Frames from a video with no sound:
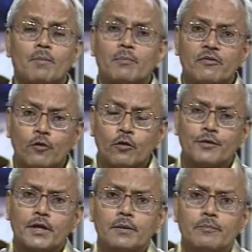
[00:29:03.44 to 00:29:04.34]
But before
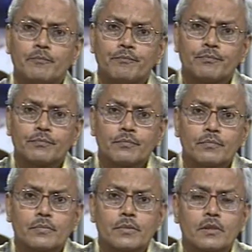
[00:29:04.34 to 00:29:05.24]
we
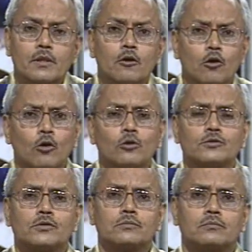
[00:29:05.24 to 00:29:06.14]

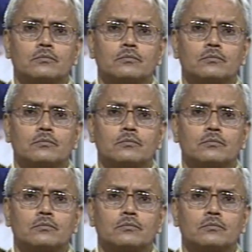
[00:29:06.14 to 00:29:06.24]
close,